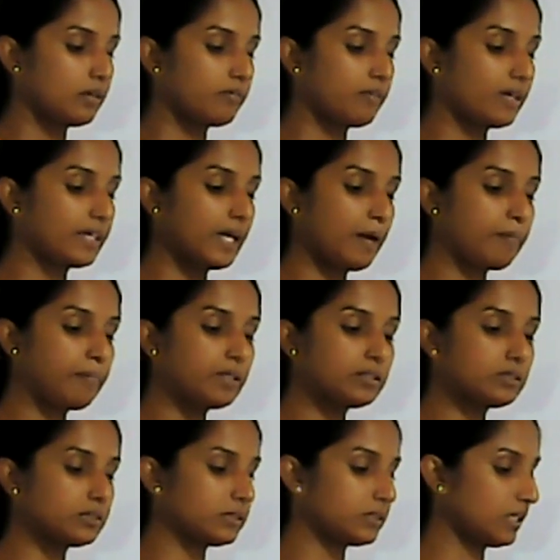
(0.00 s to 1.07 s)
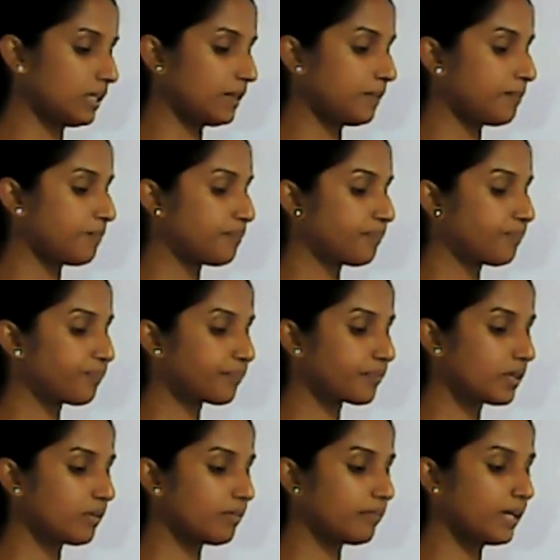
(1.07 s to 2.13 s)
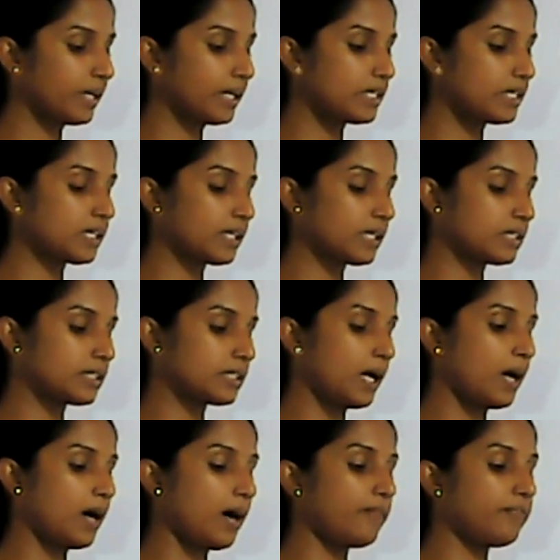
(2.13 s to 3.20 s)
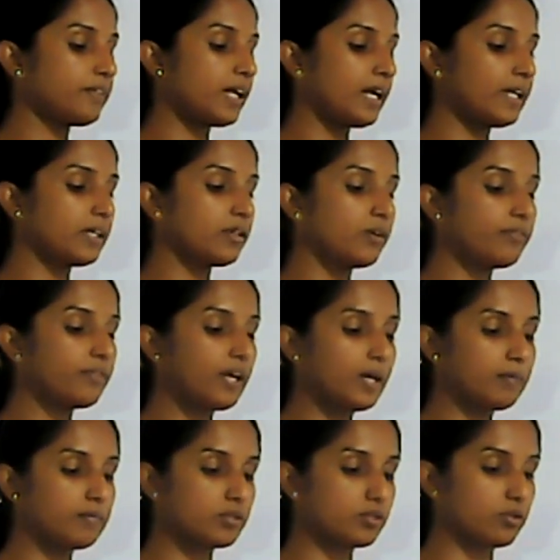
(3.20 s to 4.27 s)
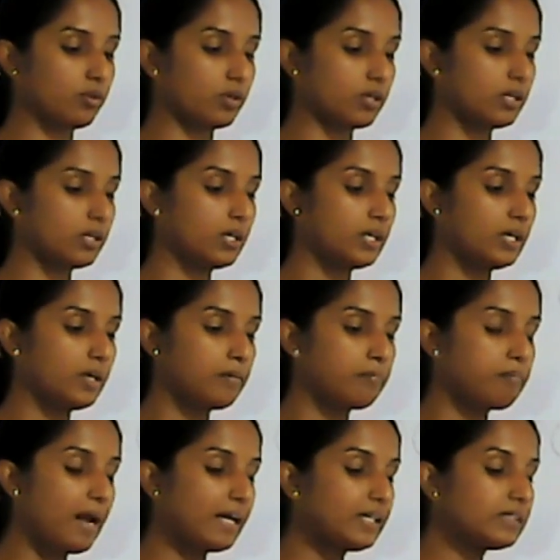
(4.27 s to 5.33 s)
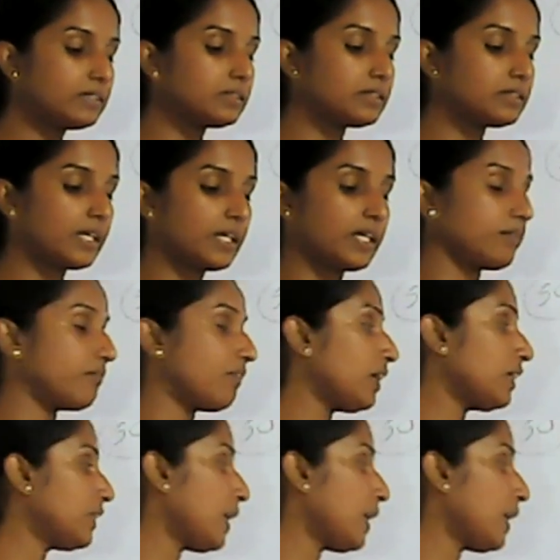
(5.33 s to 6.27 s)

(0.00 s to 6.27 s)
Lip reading: What happens? The varies against after adding of limestone. Balance reading. What